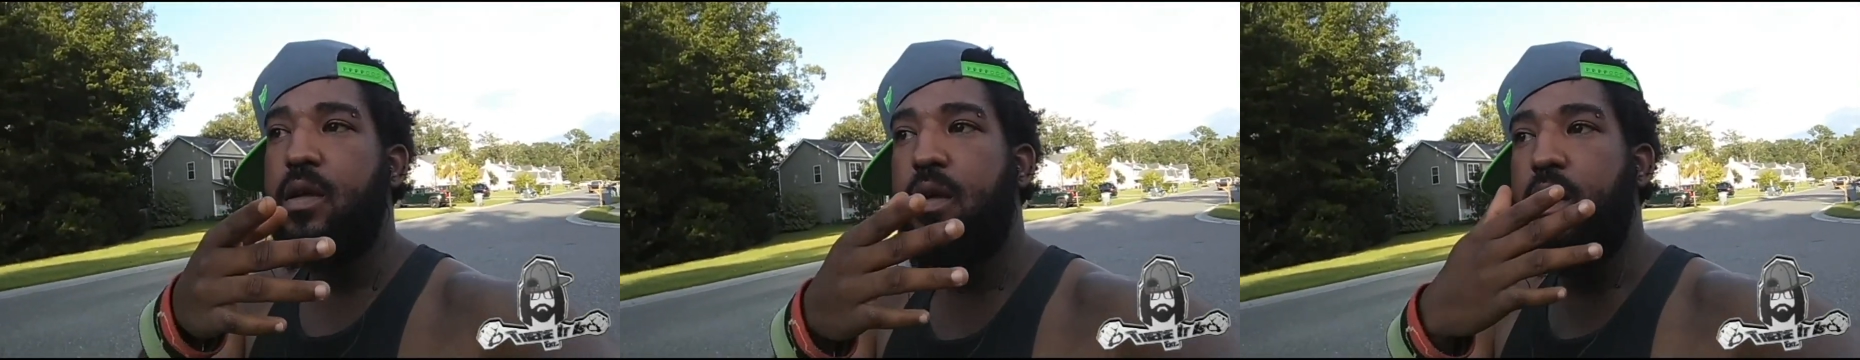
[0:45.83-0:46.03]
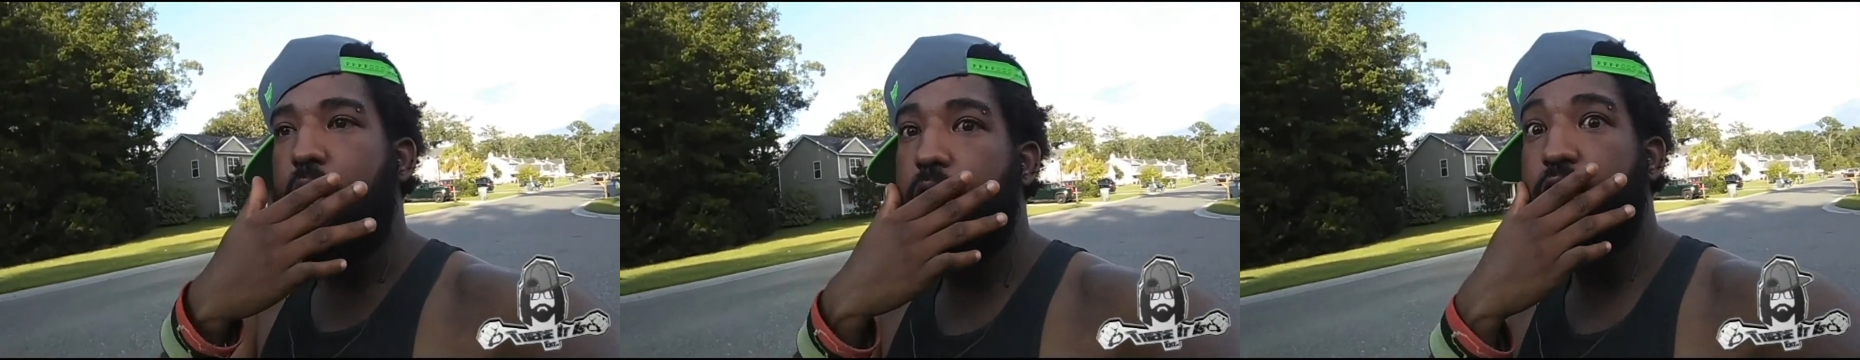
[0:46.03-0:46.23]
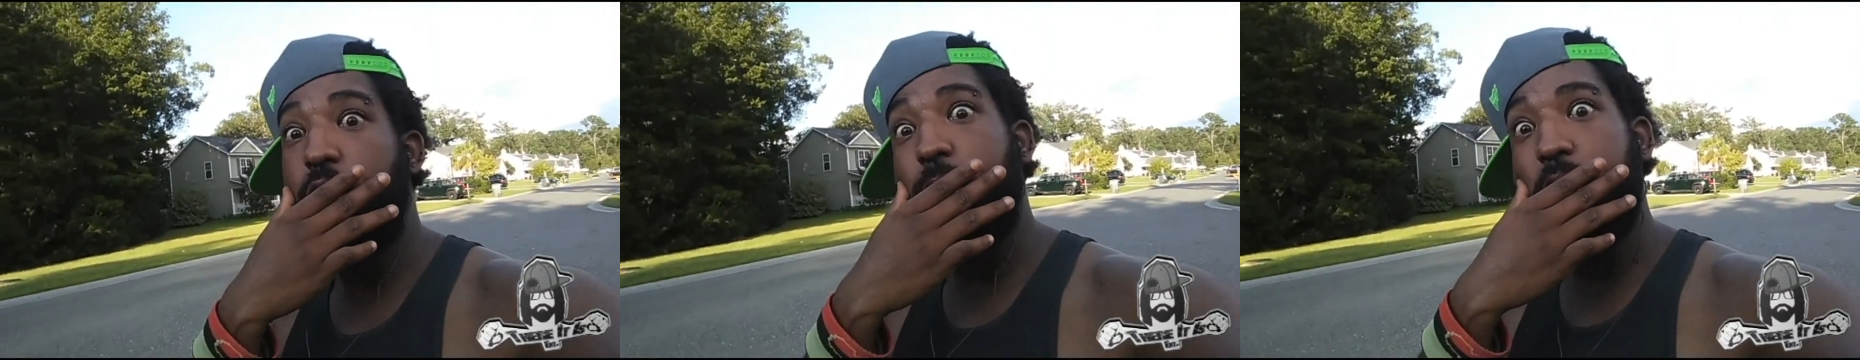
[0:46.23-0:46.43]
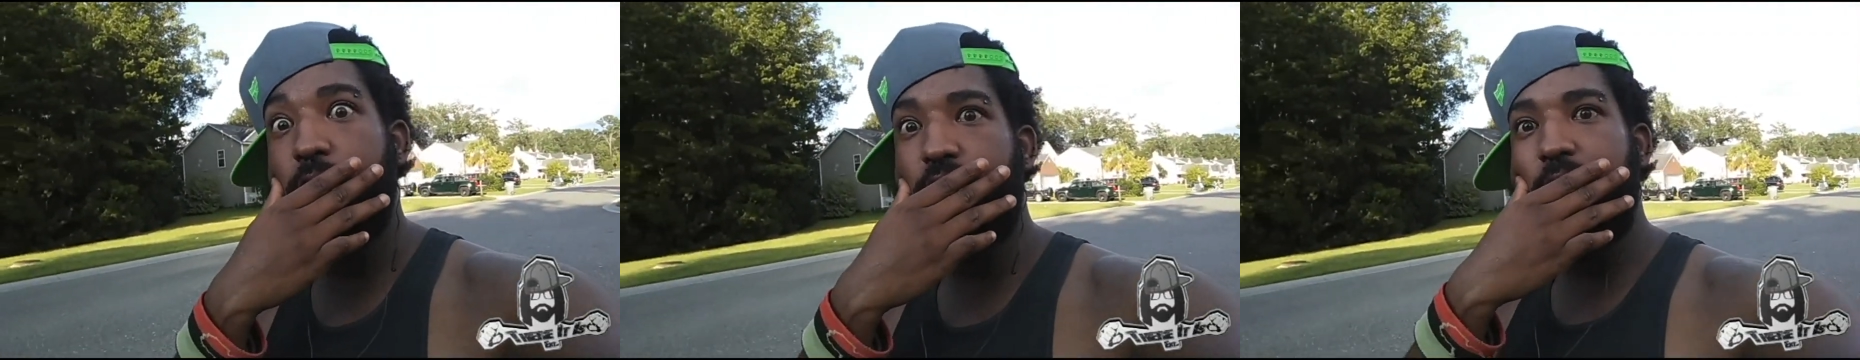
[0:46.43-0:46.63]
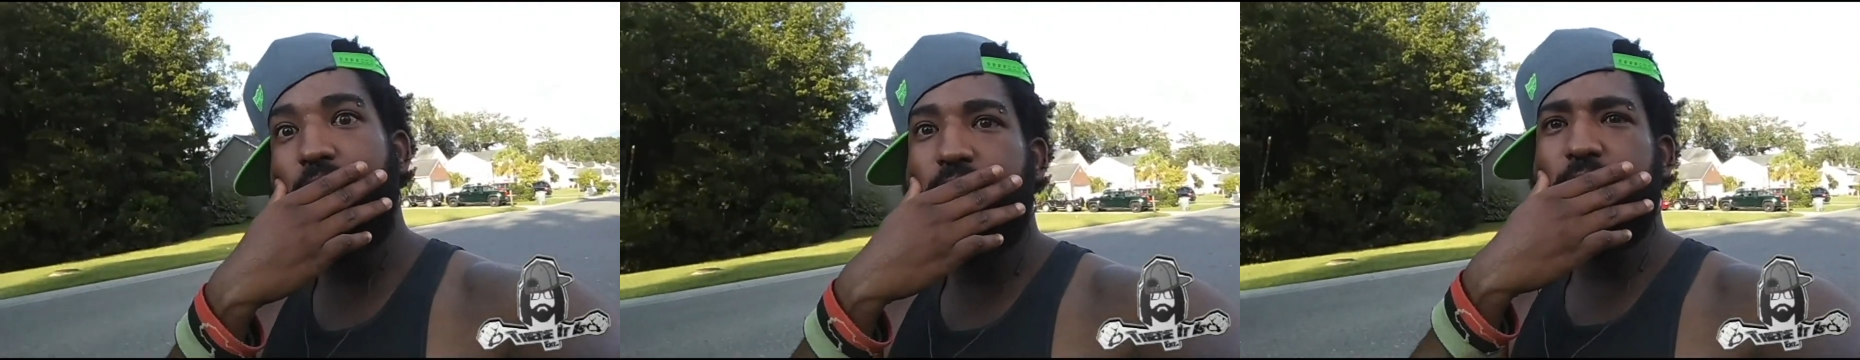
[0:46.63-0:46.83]
Are there better
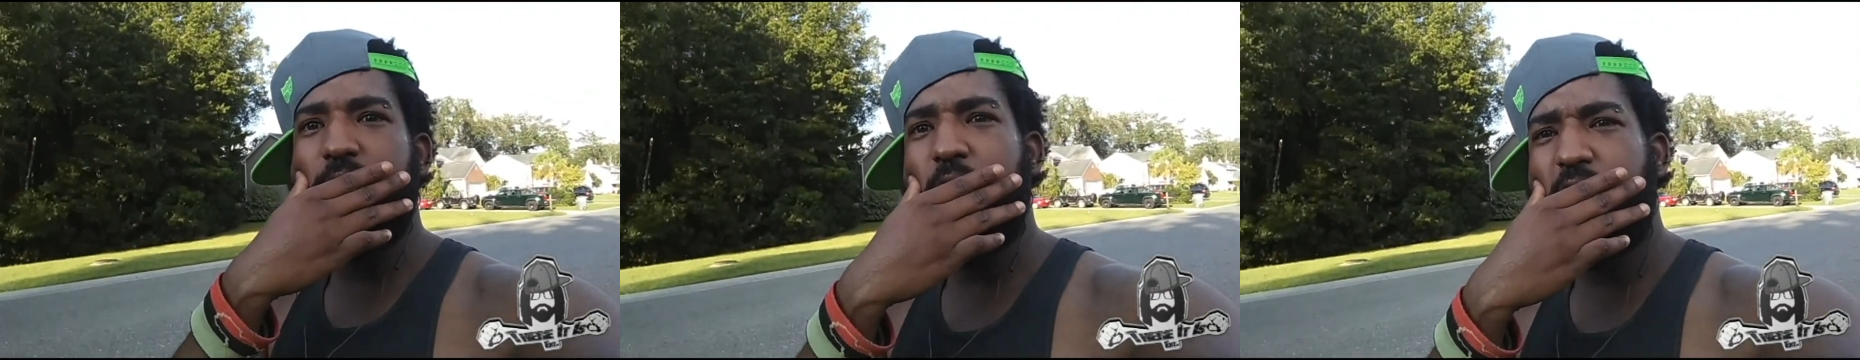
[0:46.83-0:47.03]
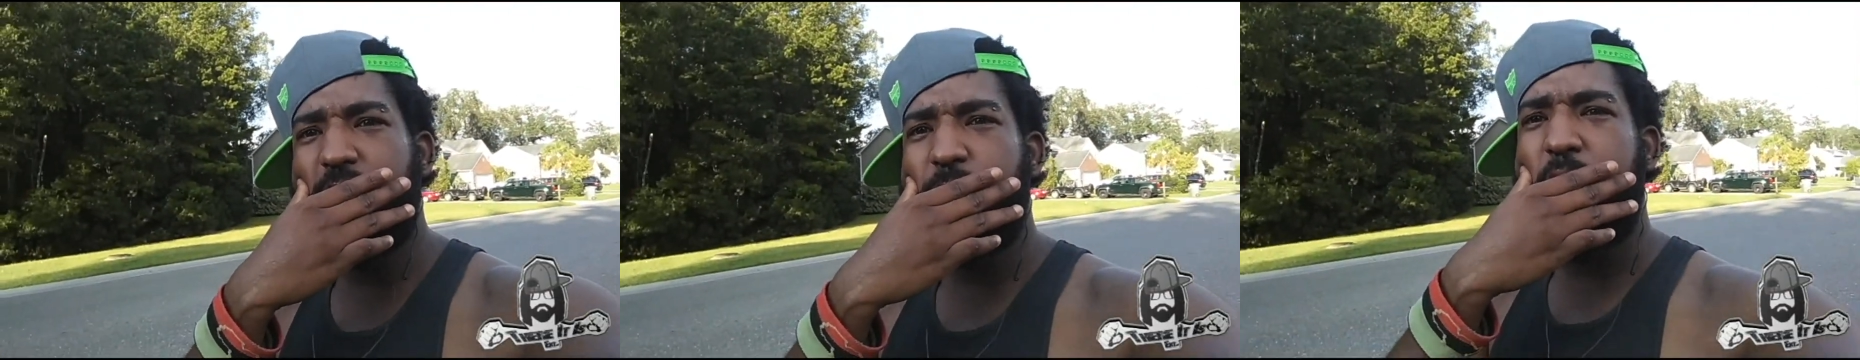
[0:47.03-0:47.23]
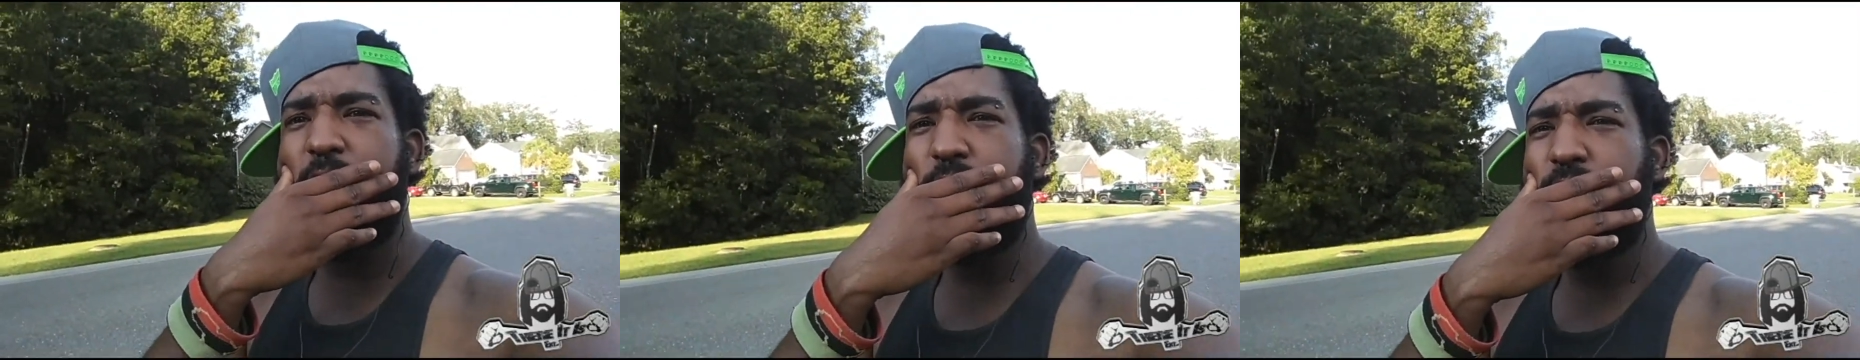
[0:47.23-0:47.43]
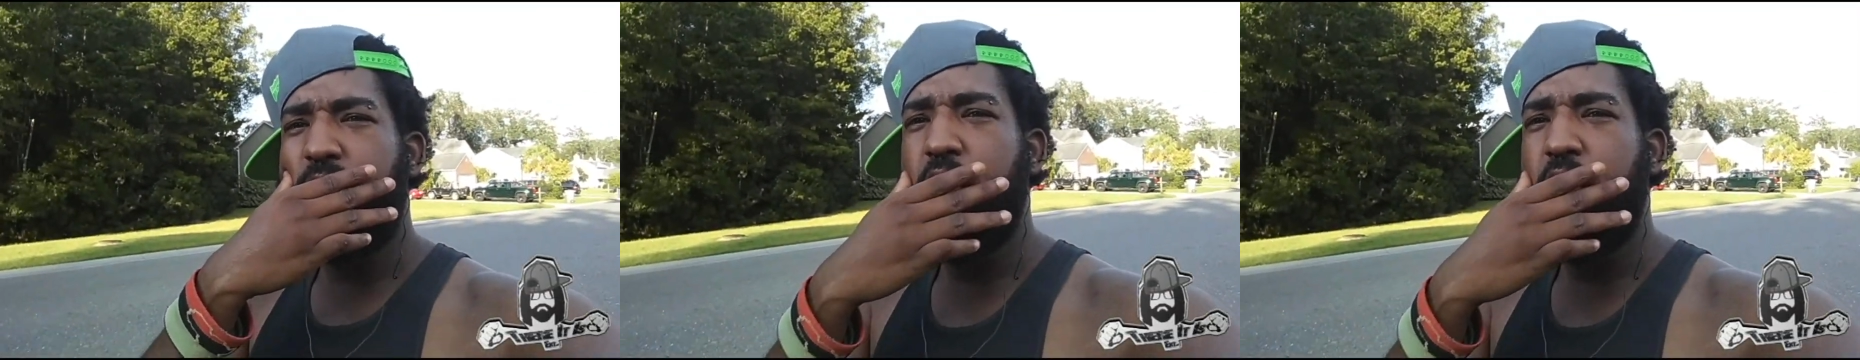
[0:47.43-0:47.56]
things to talk about.